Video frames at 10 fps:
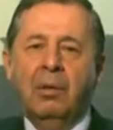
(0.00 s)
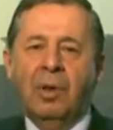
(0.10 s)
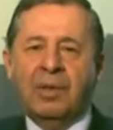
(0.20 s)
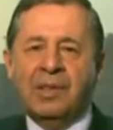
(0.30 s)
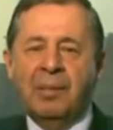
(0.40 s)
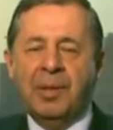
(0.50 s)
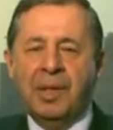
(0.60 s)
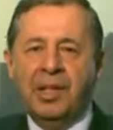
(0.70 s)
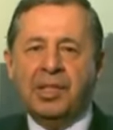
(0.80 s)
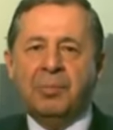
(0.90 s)
what is
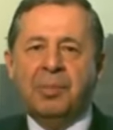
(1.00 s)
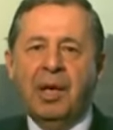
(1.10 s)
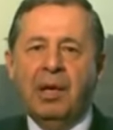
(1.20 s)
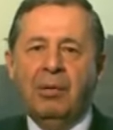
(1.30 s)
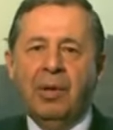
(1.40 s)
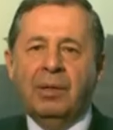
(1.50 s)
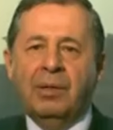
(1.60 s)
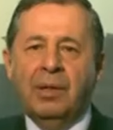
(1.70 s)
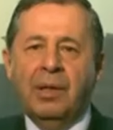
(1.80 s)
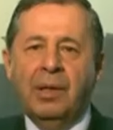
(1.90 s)
happening in Egypt now
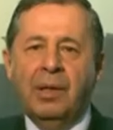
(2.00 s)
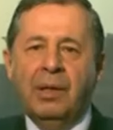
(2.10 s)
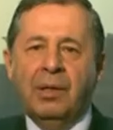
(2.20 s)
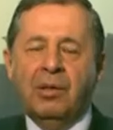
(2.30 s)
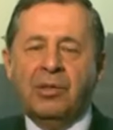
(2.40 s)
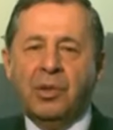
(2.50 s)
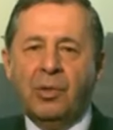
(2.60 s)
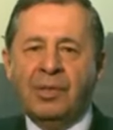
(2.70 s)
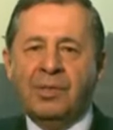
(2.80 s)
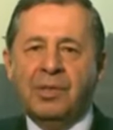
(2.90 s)
and the
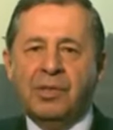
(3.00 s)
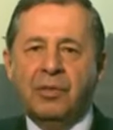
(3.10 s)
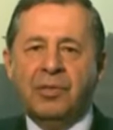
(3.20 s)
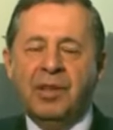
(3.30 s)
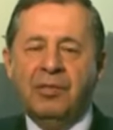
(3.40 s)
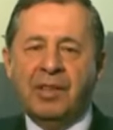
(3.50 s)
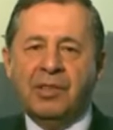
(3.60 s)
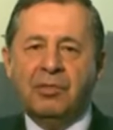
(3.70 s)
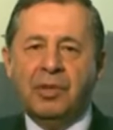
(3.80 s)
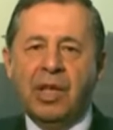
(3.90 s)
consequences of the
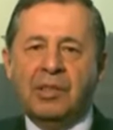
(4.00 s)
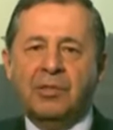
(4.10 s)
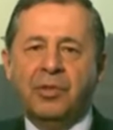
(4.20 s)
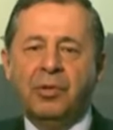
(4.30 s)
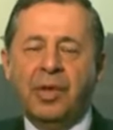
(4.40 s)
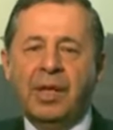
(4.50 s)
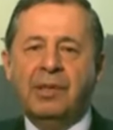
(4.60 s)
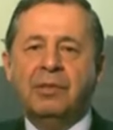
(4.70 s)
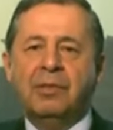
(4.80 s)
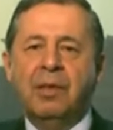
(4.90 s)
events of the last few
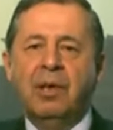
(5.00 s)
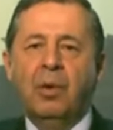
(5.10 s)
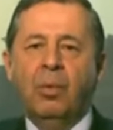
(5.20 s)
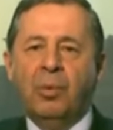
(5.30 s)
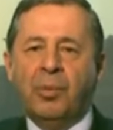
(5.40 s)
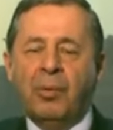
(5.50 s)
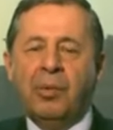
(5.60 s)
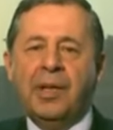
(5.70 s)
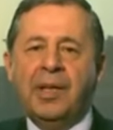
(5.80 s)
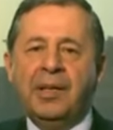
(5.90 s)
days will
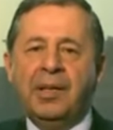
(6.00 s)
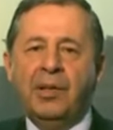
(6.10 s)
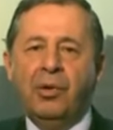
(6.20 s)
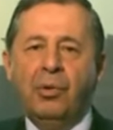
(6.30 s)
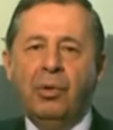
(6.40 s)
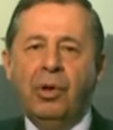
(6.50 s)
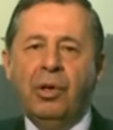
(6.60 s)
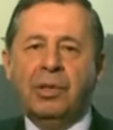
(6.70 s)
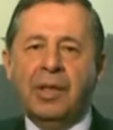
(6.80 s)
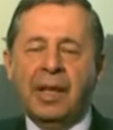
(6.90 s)
probably need a
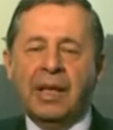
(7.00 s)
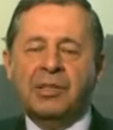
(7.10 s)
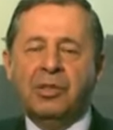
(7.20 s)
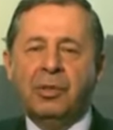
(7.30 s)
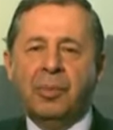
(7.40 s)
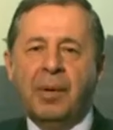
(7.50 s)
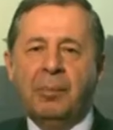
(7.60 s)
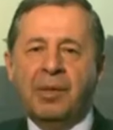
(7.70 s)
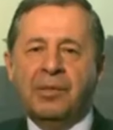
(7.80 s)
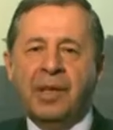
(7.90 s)
new direction. The
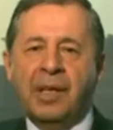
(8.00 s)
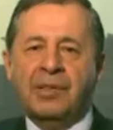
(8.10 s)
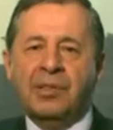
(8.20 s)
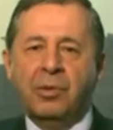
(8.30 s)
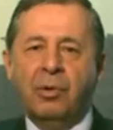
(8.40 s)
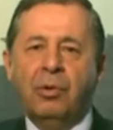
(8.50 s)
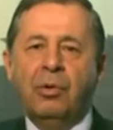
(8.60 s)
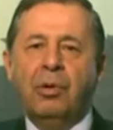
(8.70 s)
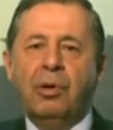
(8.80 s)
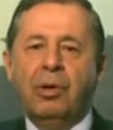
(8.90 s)
Prime Minister has his
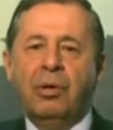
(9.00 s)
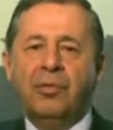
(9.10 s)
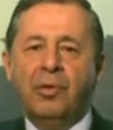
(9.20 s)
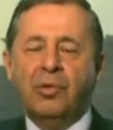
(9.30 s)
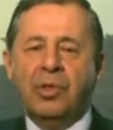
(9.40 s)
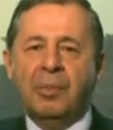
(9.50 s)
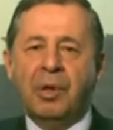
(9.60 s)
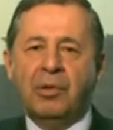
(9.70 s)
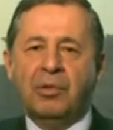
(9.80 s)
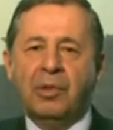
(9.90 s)
own views
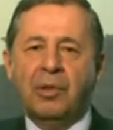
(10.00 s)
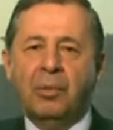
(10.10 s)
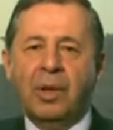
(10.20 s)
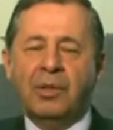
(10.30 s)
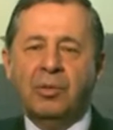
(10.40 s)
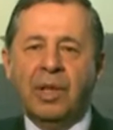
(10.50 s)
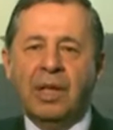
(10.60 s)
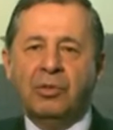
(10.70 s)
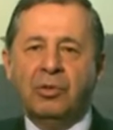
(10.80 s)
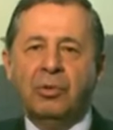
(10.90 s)
about what he would
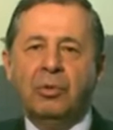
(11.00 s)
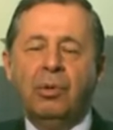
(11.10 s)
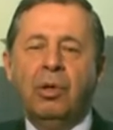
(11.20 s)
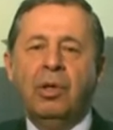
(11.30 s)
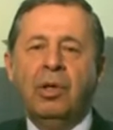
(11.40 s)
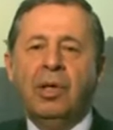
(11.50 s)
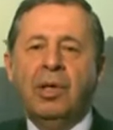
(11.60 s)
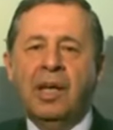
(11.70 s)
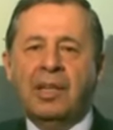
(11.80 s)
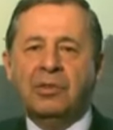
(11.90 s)
like to do.
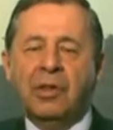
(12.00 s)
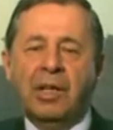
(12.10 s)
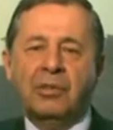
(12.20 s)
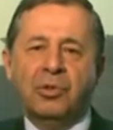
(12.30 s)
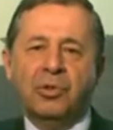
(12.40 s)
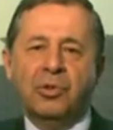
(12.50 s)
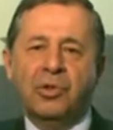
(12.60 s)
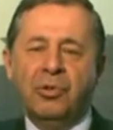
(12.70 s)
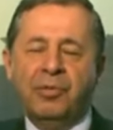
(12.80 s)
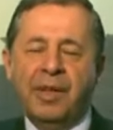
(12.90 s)
He has the right to choose
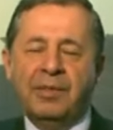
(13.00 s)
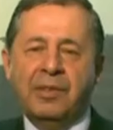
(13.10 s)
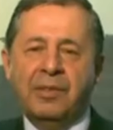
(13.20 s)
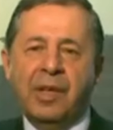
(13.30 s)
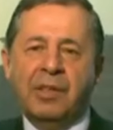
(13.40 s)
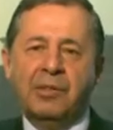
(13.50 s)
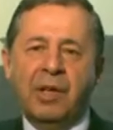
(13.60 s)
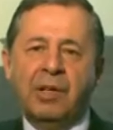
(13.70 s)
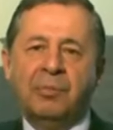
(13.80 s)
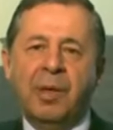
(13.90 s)
new faces. He has the
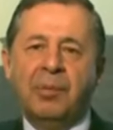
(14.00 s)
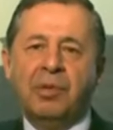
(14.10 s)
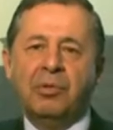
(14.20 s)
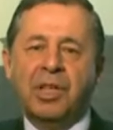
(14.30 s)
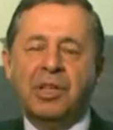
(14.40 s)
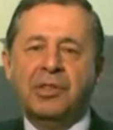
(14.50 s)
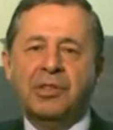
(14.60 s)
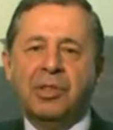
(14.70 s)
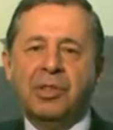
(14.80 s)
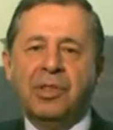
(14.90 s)
right maybe to
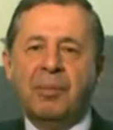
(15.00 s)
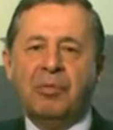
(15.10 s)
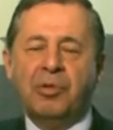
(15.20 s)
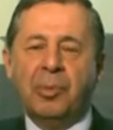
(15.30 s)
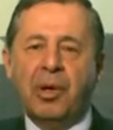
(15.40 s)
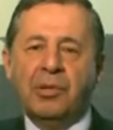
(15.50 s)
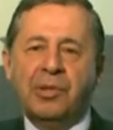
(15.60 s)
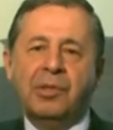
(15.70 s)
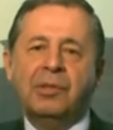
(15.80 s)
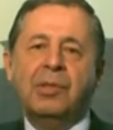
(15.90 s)
change some of the
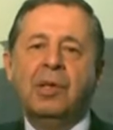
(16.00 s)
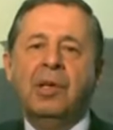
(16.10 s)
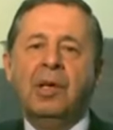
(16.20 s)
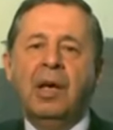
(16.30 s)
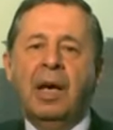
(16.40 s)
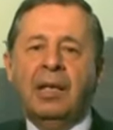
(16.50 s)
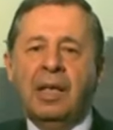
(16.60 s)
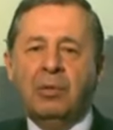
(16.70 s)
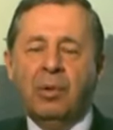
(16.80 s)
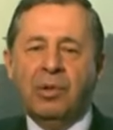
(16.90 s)
policies. And
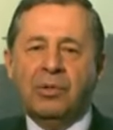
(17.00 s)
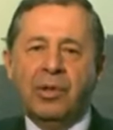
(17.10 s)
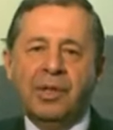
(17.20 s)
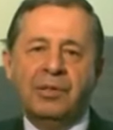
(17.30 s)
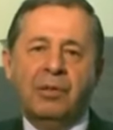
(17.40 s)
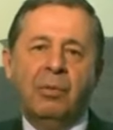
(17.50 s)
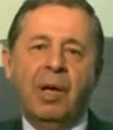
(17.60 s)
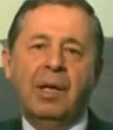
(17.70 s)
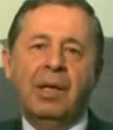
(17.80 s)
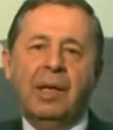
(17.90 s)
that was the reason
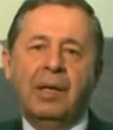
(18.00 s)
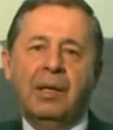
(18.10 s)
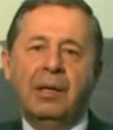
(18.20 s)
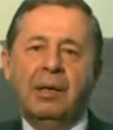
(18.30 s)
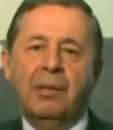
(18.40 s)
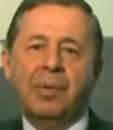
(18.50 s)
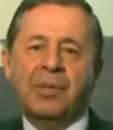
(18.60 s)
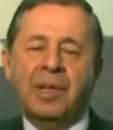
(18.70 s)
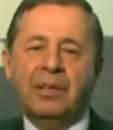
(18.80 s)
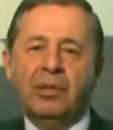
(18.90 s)
why I
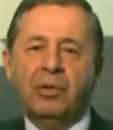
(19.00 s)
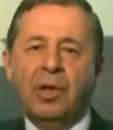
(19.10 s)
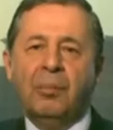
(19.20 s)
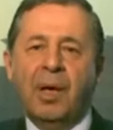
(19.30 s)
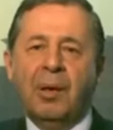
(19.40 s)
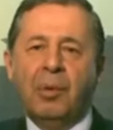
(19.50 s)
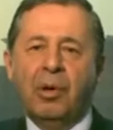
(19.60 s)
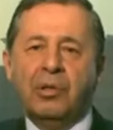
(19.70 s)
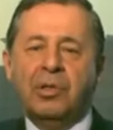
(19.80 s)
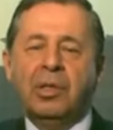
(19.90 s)
presented to him my
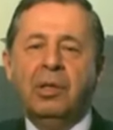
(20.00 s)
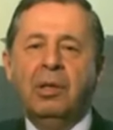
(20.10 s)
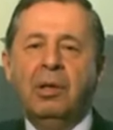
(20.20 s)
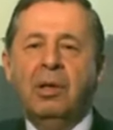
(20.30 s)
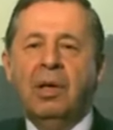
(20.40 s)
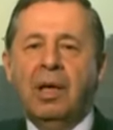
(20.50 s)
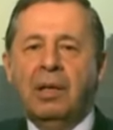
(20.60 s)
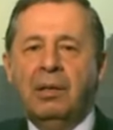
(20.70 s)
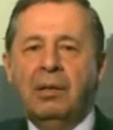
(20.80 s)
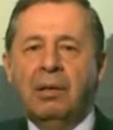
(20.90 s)
apology.
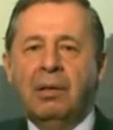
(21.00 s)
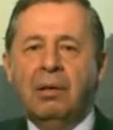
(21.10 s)
And